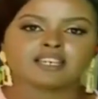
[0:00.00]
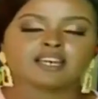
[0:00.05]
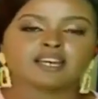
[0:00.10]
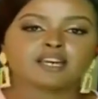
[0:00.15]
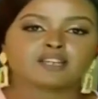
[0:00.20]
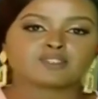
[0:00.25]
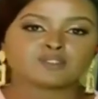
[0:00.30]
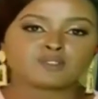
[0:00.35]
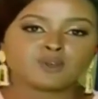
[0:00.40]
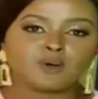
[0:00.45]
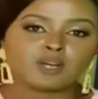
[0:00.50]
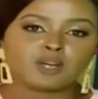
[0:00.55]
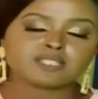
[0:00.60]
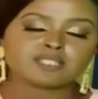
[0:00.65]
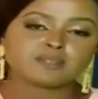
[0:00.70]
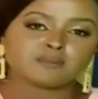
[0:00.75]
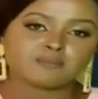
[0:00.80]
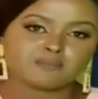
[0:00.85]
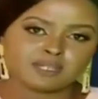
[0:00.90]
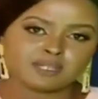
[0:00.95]
has got
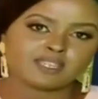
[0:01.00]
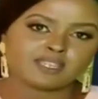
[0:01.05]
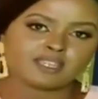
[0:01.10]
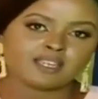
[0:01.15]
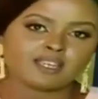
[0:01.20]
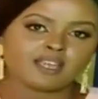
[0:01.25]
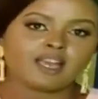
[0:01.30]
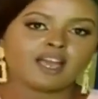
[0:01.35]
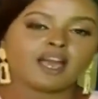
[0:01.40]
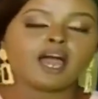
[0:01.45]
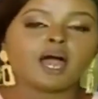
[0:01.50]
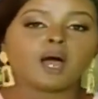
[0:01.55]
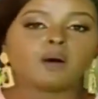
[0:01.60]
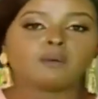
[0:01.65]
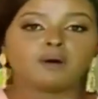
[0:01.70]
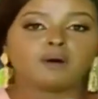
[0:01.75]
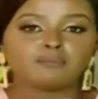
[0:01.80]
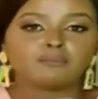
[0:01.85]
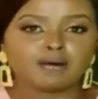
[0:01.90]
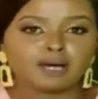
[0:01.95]
to be
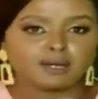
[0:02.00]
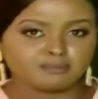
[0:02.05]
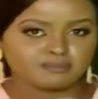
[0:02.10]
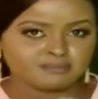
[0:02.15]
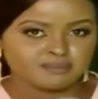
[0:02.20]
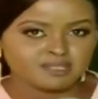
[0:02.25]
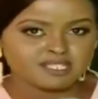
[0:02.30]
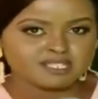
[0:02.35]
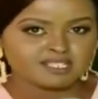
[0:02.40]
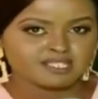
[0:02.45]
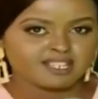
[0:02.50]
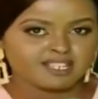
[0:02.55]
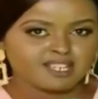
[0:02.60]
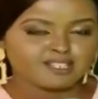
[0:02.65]
our moms.